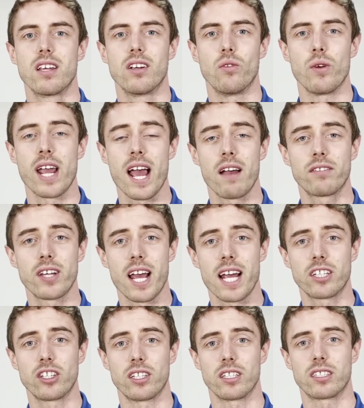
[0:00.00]
We have to
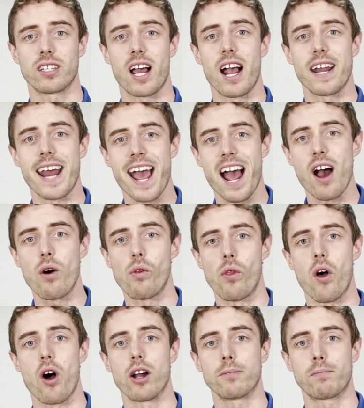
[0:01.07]
actually decide how
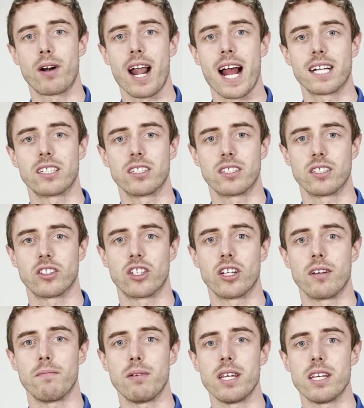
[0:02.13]
long practice is going
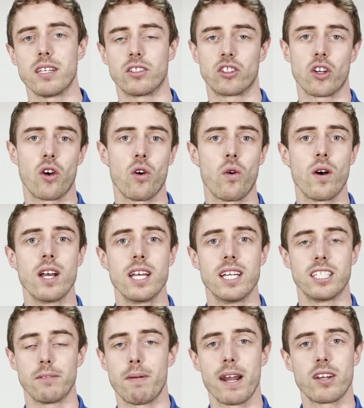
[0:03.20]
to be. So
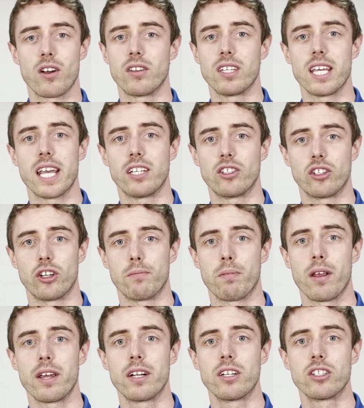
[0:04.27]
depending on the age of your
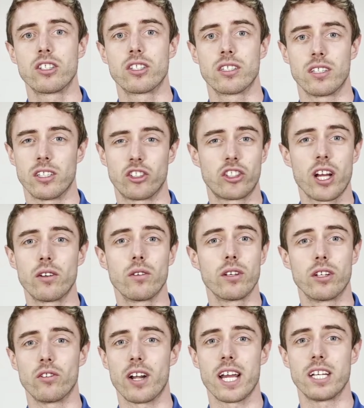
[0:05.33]
players, this
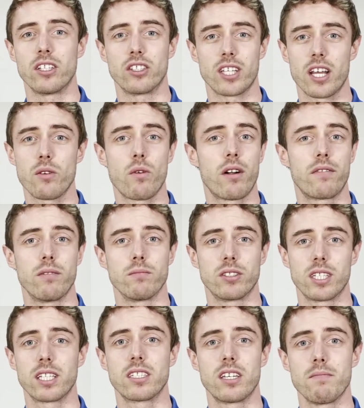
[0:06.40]
generally ranges anywhere from
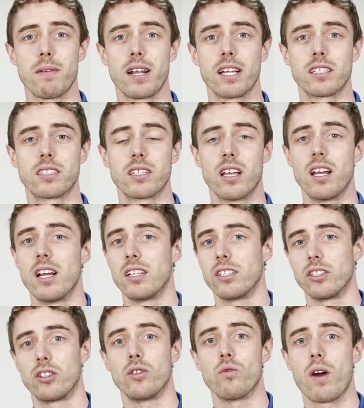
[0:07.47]
60 minutes to
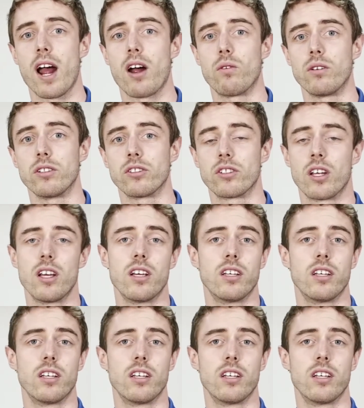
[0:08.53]
2 hours.